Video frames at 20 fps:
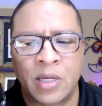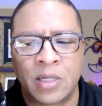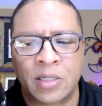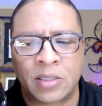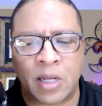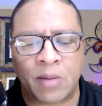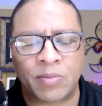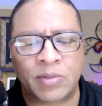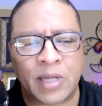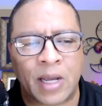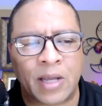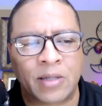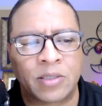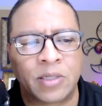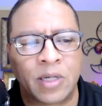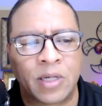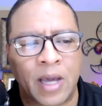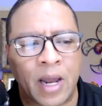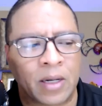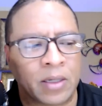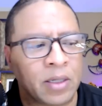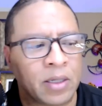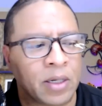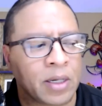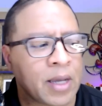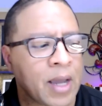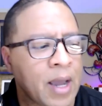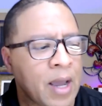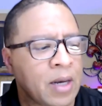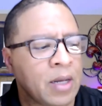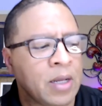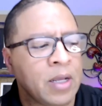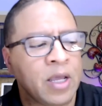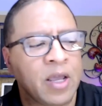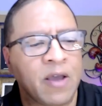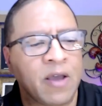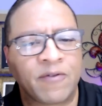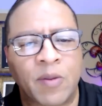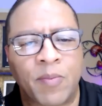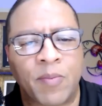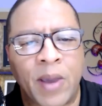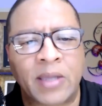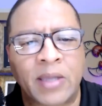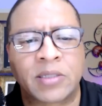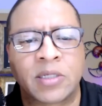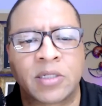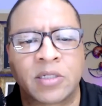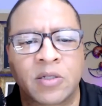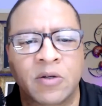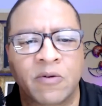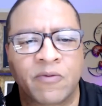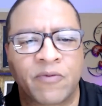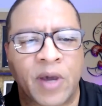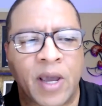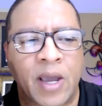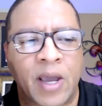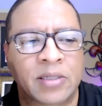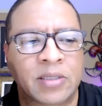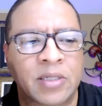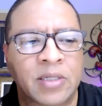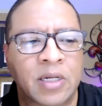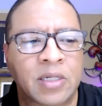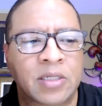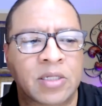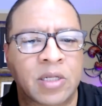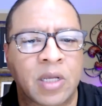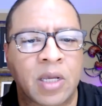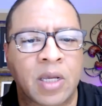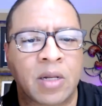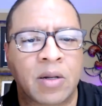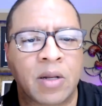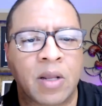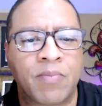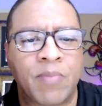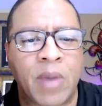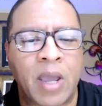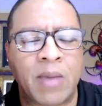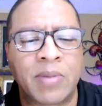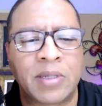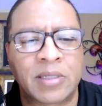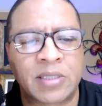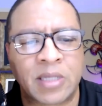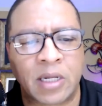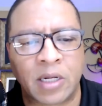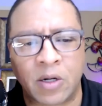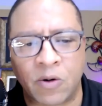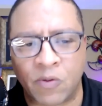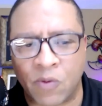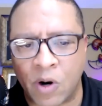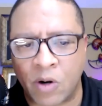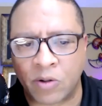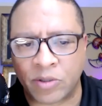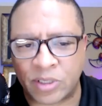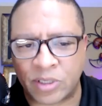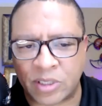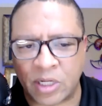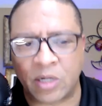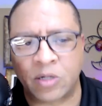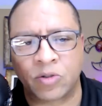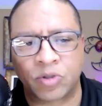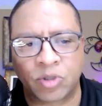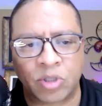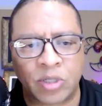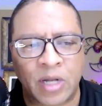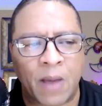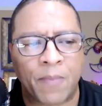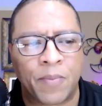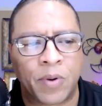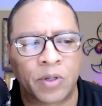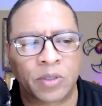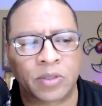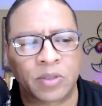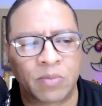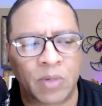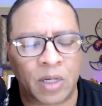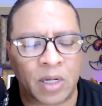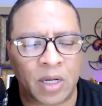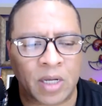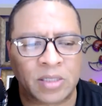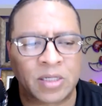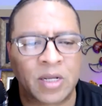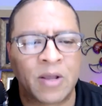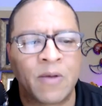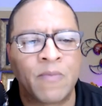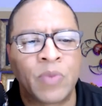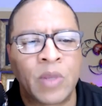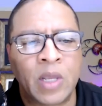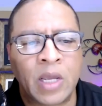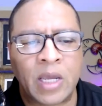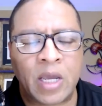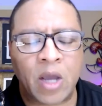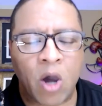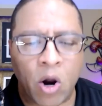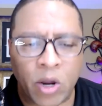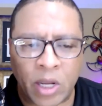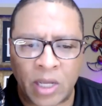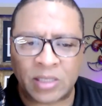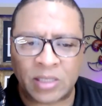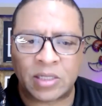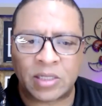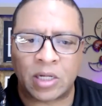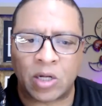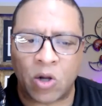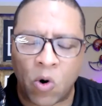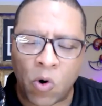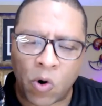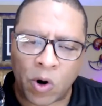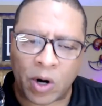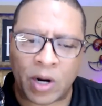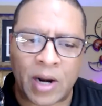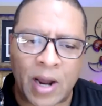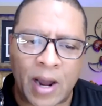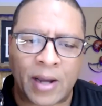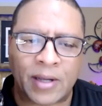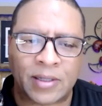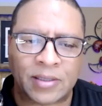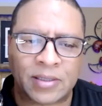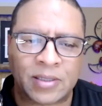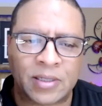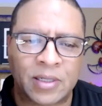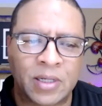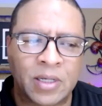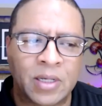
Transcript: sometimes you got to look at if the pace is too fast, then it may be sending the wrong signal to that person, because is it organized?